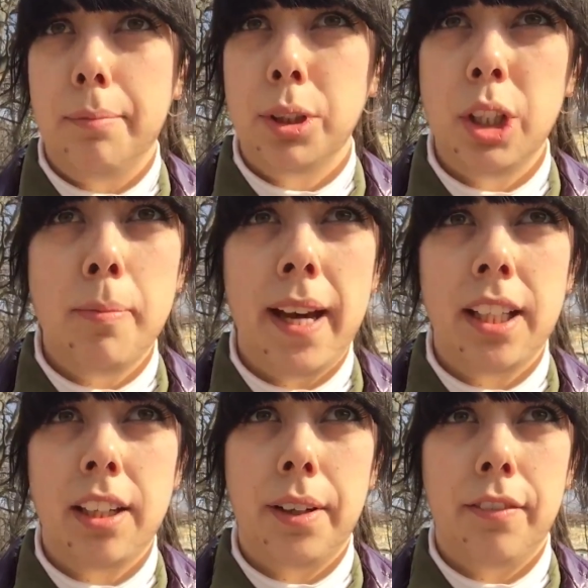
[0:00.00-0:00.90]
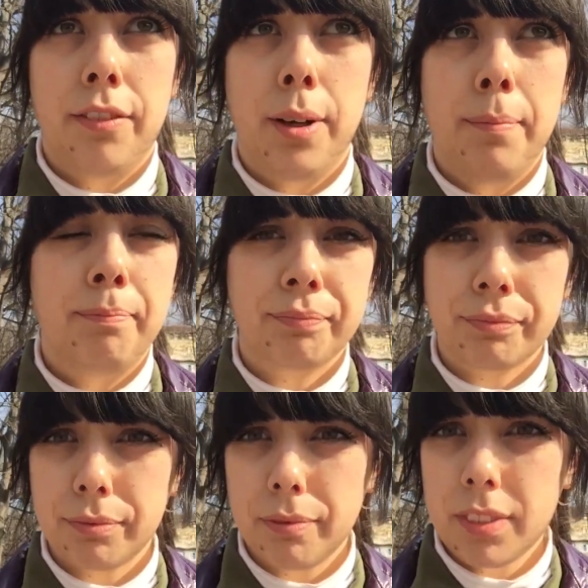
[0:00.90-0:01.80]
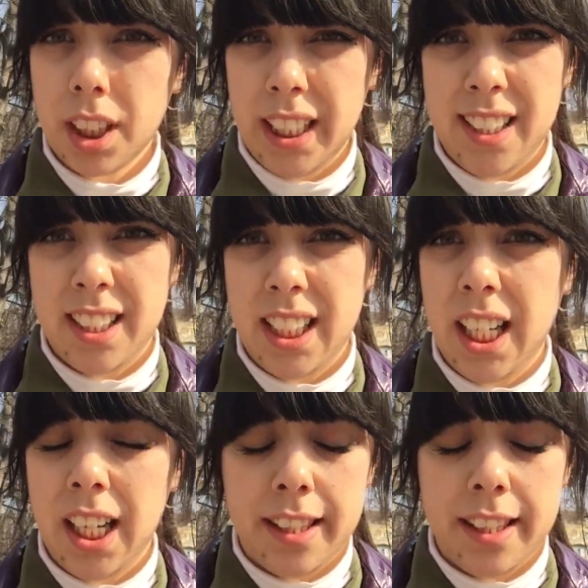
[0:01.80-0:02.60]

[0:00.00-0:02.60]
You may know it from yesteryear.